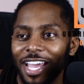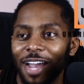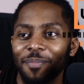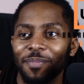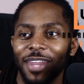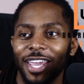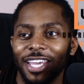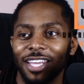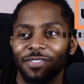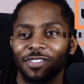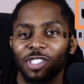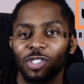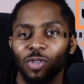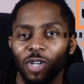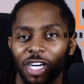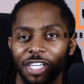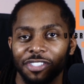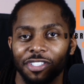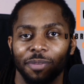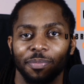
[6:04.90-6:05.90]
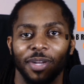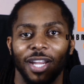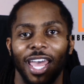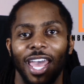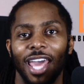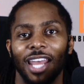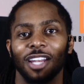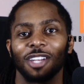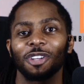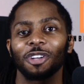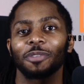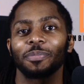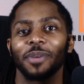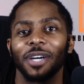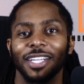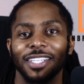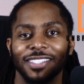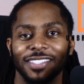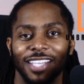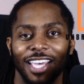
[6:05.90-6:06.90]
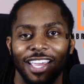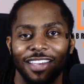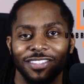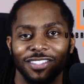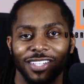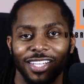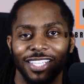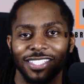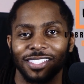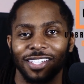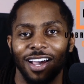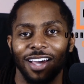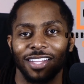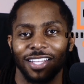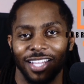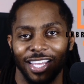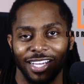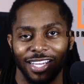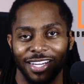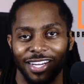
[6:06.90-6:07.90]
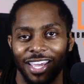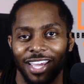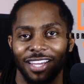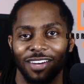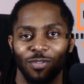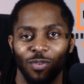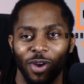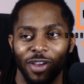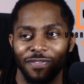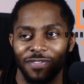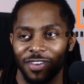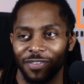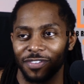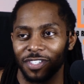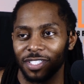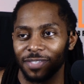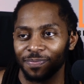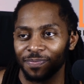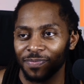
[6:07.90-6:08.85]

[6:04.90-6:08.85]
I'm negative 200, but I had a little money saved, so let's call it like a negative 150.